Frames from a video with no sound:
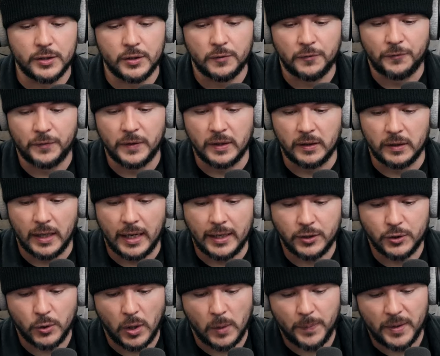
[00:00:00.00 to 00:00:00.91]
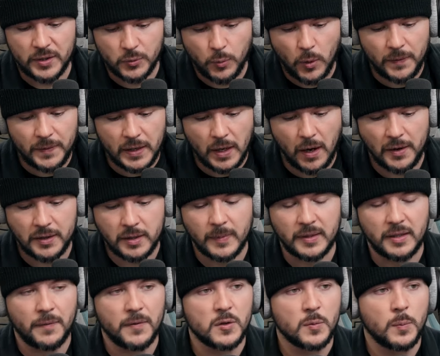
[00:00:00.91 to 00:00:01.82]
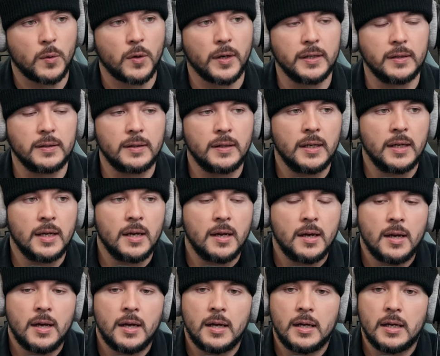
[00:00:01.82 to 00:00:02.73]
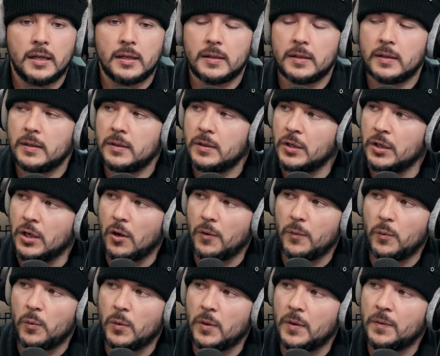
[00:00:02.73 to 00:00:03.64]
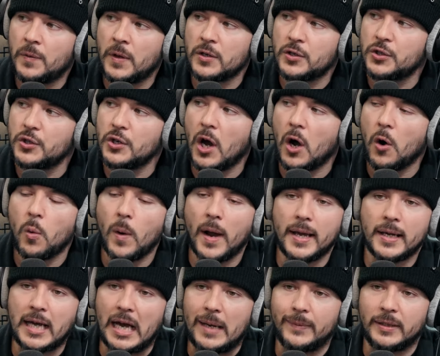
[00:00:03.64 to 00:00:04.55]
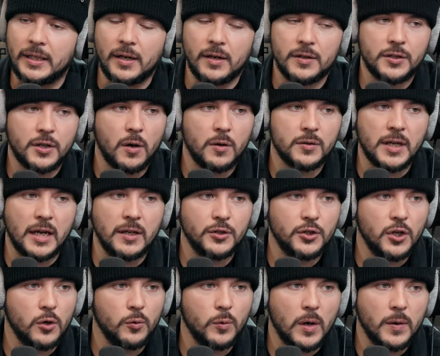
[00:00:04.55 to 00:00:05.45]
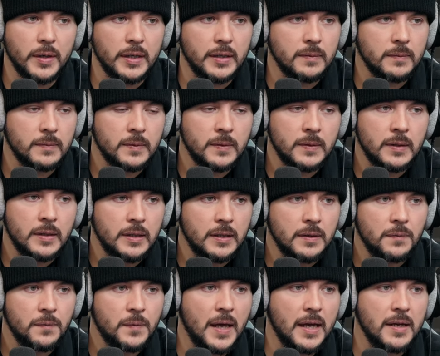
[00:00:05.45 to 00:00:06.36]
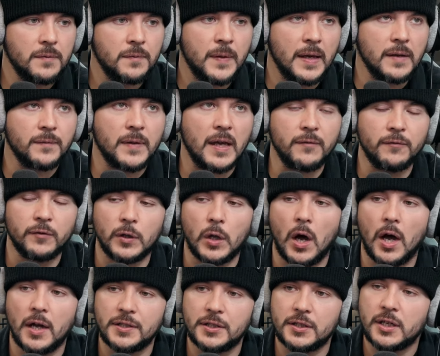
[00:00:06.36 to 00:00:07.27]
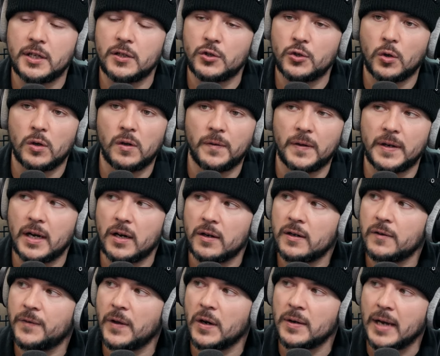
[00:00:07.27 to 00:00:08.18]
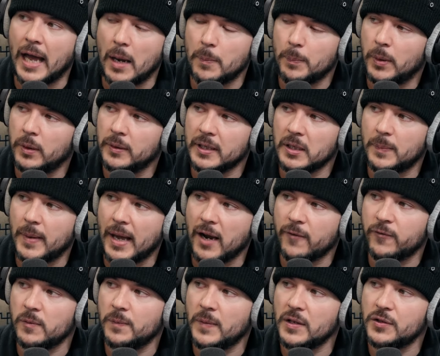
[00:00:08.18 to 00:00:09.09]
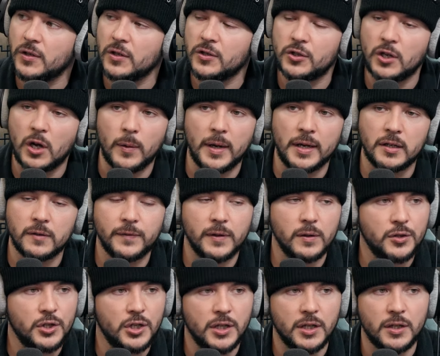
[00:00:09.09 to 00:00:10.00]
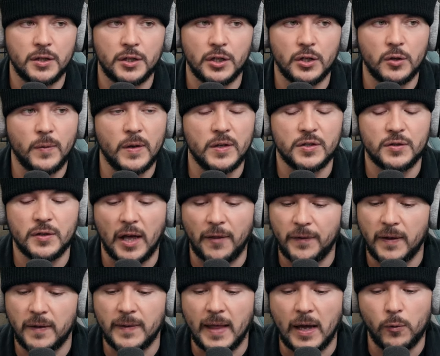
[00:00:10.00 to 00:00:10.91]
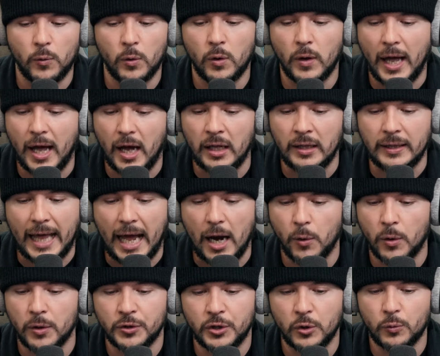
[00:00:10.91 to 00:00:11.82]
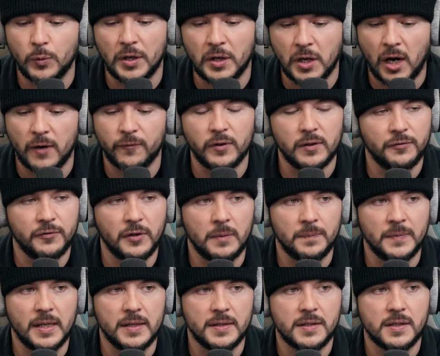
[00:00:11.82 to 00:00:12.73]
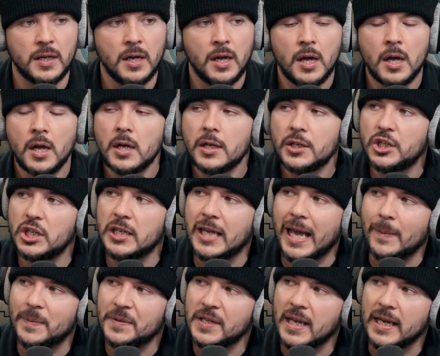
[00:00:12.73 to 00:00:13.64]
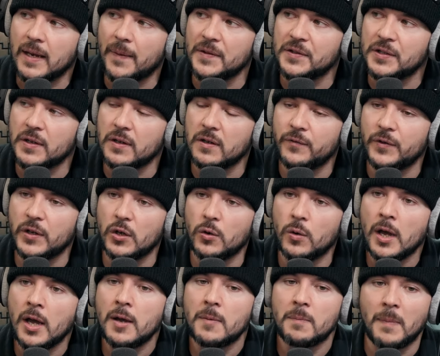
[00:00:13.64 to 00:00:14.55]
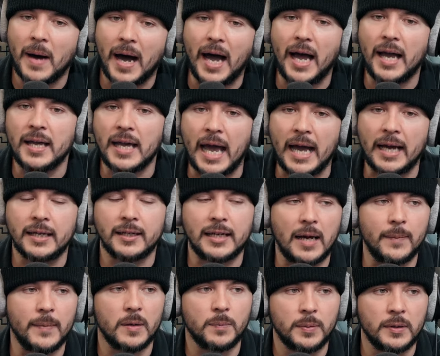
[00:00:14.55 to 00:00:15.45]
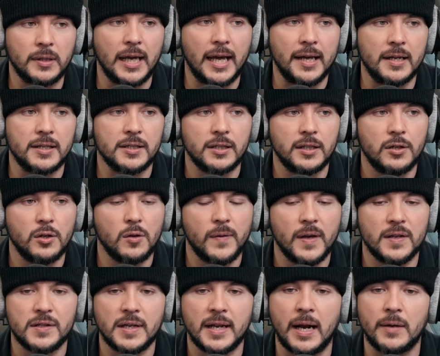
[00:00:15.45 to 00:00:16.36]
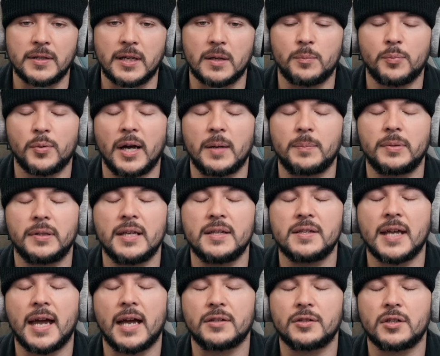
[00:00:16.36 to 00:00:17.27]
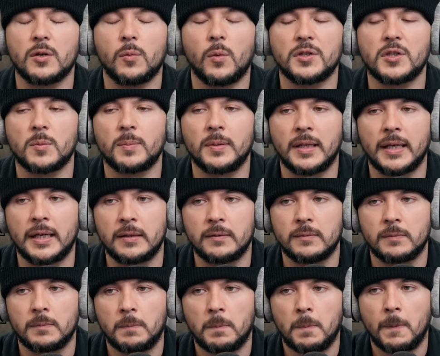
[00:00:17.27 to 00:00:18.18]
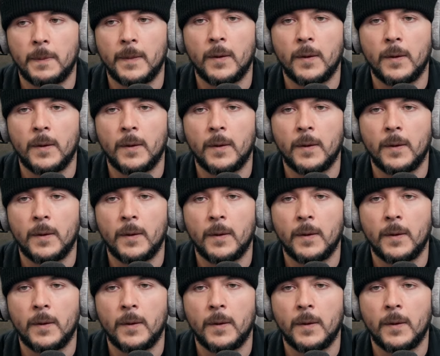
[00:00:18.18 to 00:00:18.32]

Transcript: do feel like Trump has won the argument at this point. You know, there's no way Kamala Harris goes on Joe Rogan. They, they, they've lost control of the narrative. They're not pulling back from this. There's no interview she can do. There's nothing that will allow her to recover from this. She kept saying in this interview, My economic plan is going to do this. And I was like, Bret, please ask her what's her plan. I know.